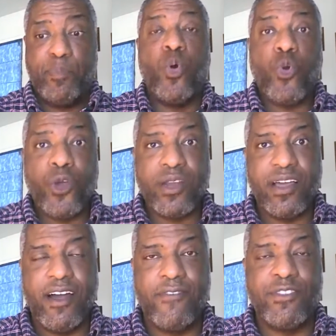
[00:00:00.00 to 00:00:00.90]

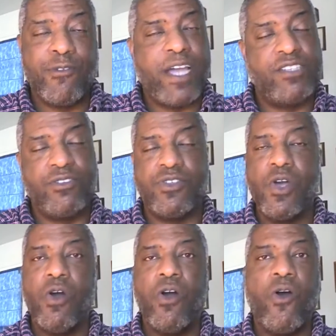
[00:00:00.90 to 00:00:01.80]
board of
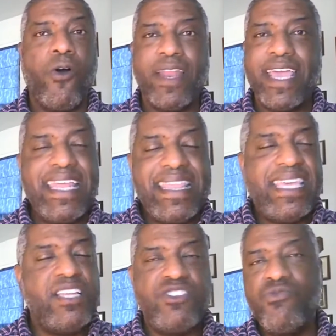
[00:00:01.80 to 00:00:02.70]
directors, on
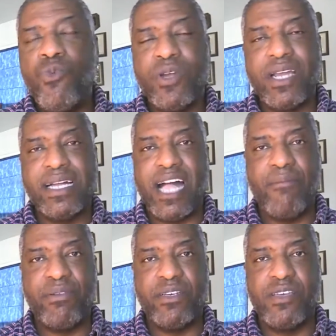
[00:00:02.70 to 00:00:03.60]
anything that you want to
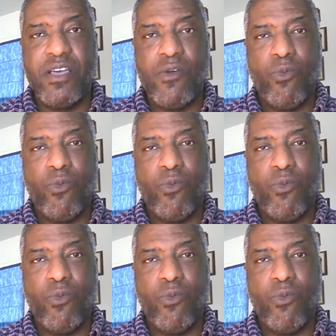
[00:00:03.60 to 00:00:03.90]
accomplish